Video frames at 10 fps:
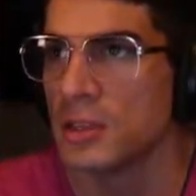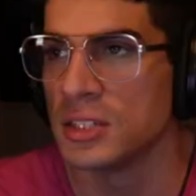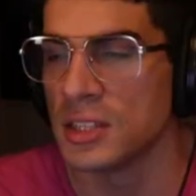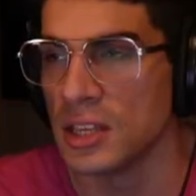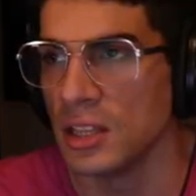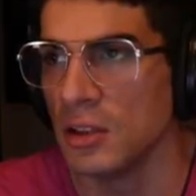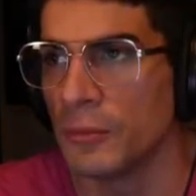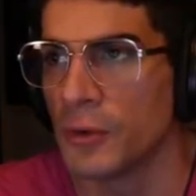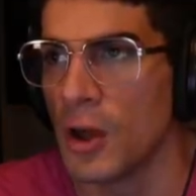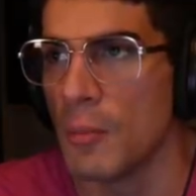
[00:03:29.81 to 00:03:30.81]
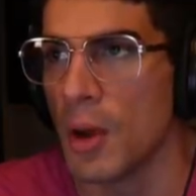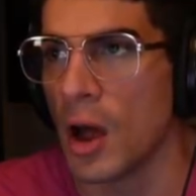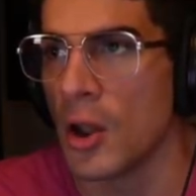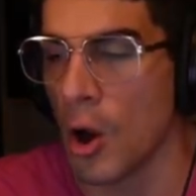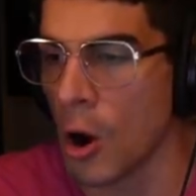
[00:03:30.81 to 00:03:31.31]
stealing from
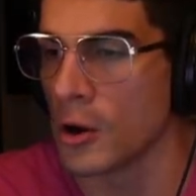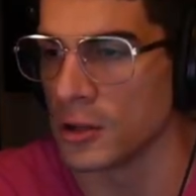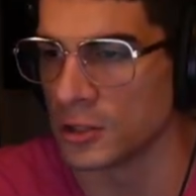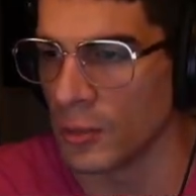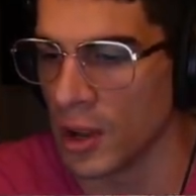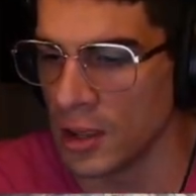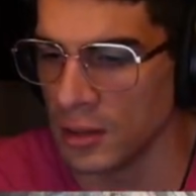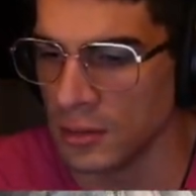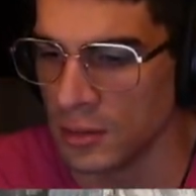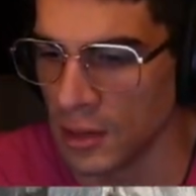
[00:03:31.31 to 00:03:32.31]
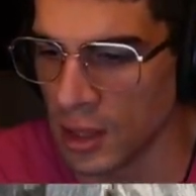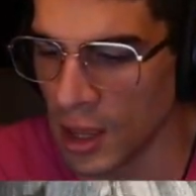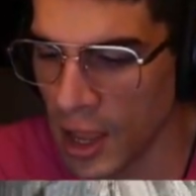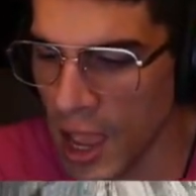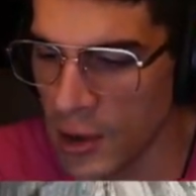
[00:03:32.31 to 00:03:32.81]
an artist, right? Like a guy